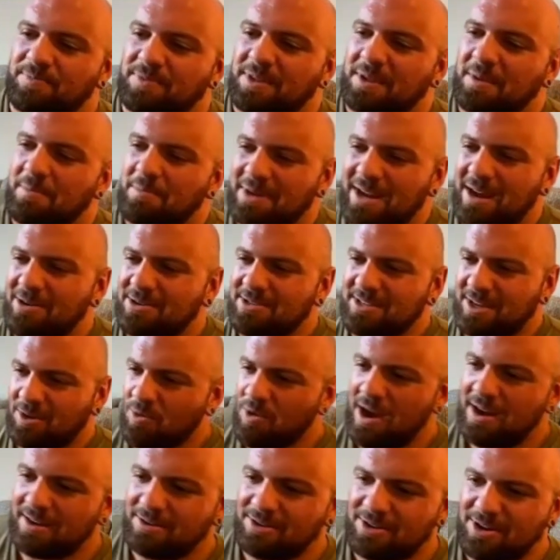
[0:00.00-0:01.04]
But I was like, well,
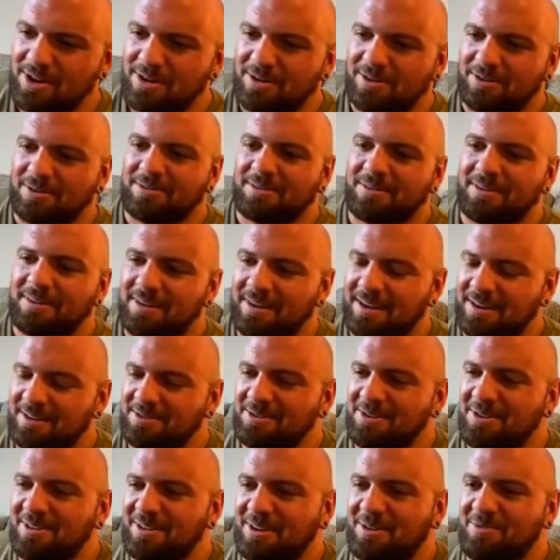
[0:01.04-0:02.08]
I don't know.
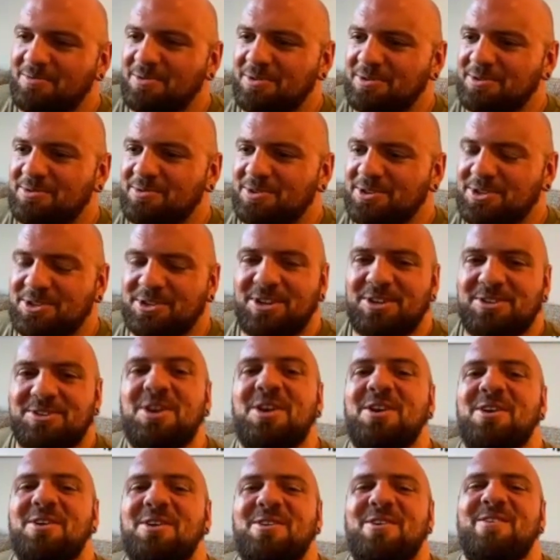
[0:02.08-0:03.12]
Like, what should I
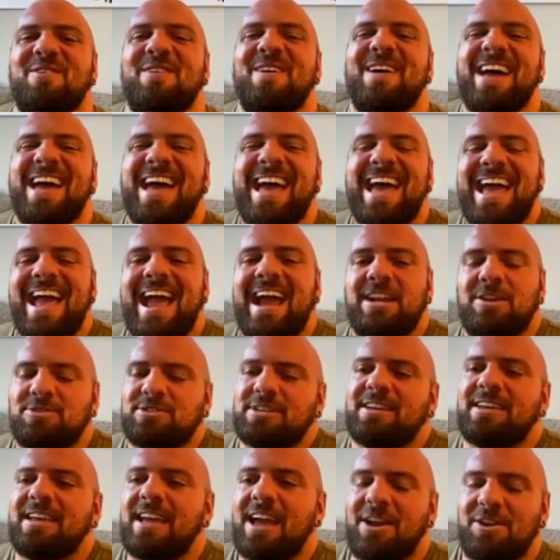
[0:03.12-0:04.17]
do? And he was
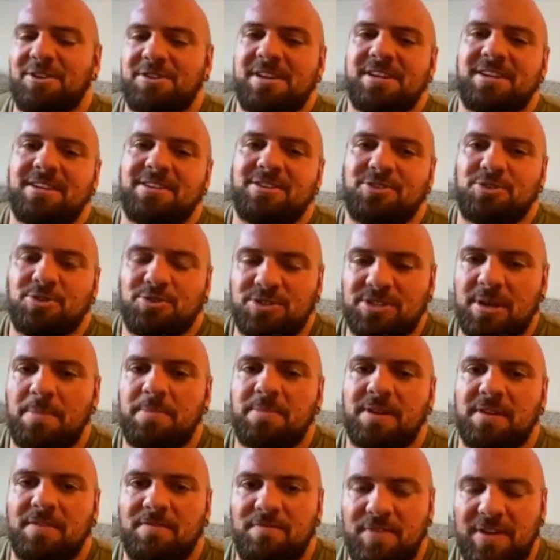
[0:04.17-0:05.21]
like, yeah, you need to do
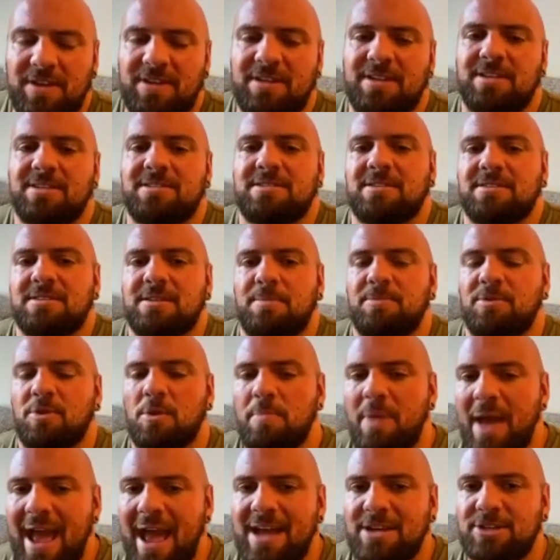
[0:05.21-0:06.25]
something in fitness and something you're
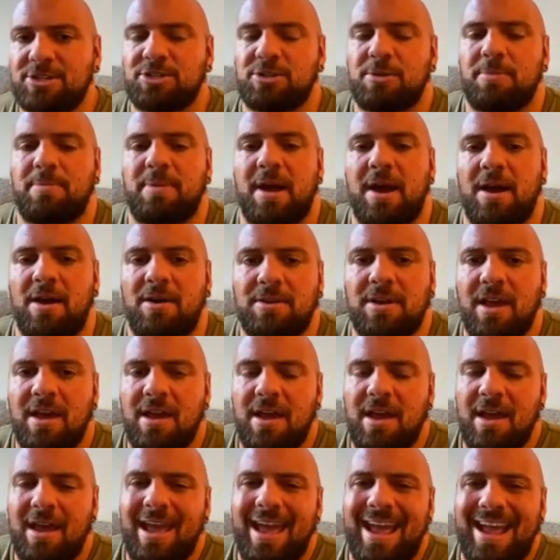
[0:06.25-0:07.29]
passionate about
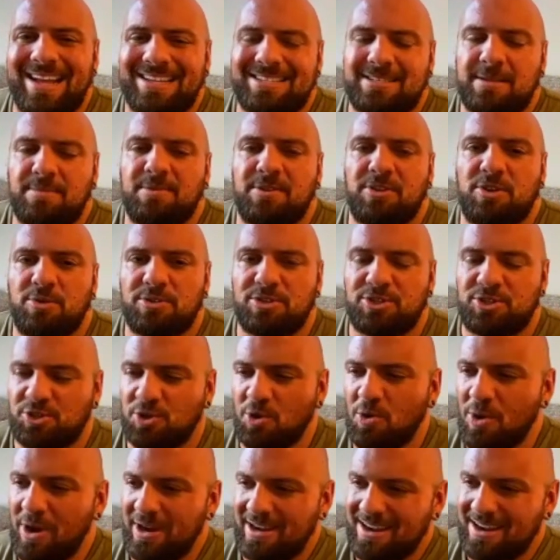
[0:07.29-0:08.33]
and something that you
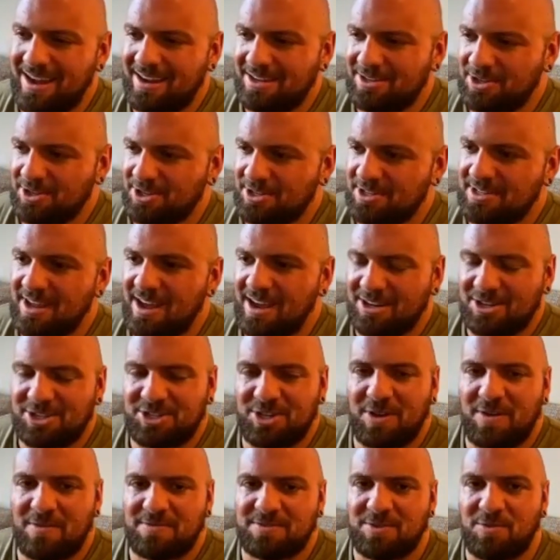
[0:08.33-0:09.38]
enjoy, not just stock
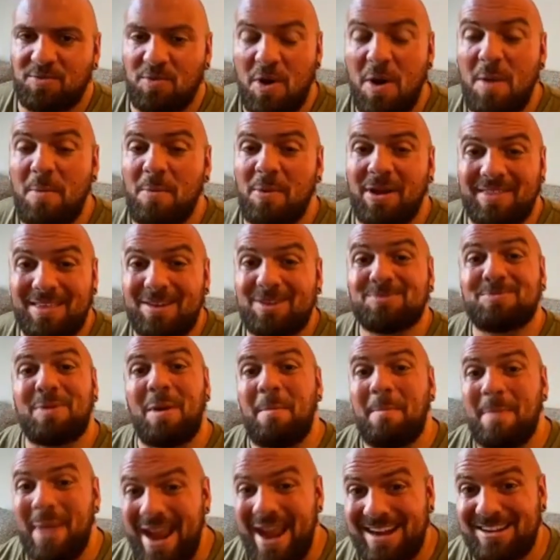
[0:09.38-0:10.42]
shelves at Walmart. And that was my
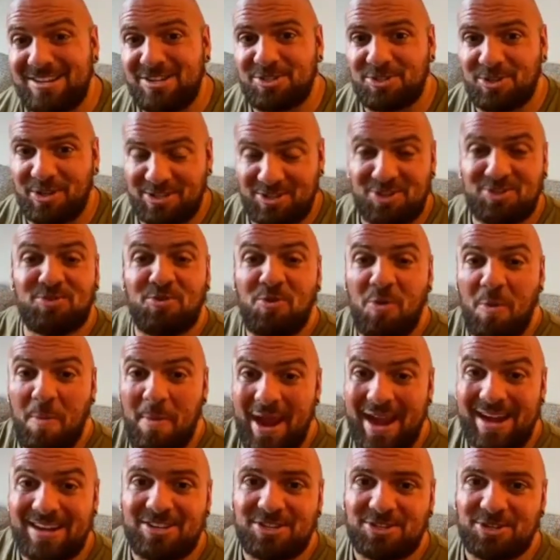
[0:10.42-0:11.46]
manager, like store
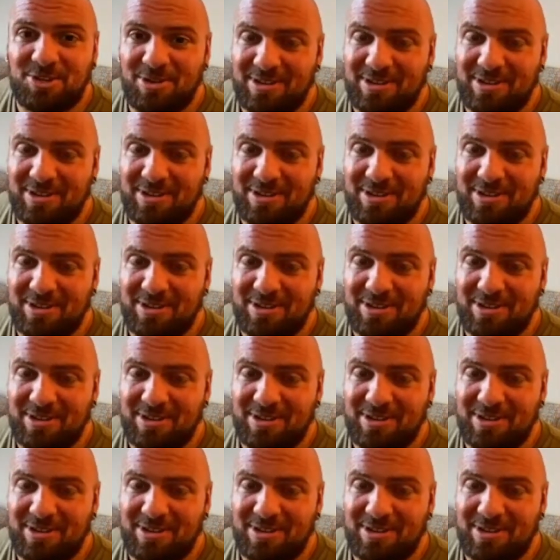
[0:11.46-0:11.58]
manager.